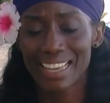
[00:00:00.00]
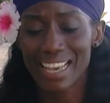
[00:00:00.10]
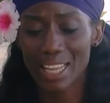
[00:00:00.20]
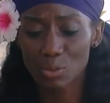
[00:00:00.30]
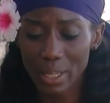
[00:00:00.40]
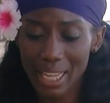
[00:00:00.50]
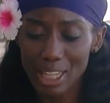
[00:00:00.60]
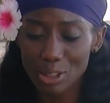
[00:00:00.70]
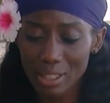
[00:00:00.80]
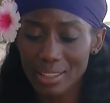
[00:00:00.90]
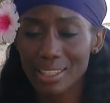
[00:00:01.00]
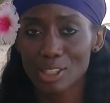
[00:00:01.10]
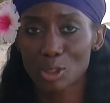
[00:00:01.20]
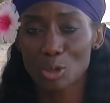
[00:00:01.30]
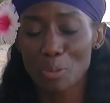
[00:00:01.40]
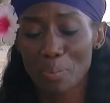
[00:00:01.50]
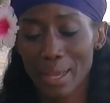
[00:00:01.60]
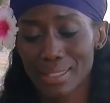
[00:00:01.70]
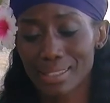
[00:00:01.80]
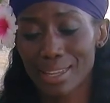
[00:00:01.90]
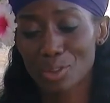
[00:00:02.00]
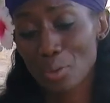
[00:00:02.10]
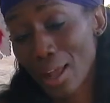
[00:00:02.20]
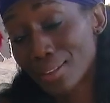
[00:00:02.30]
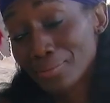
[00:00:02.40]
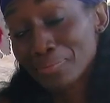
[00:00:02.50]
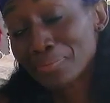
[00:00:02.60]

And when I look at that soup, I said, well,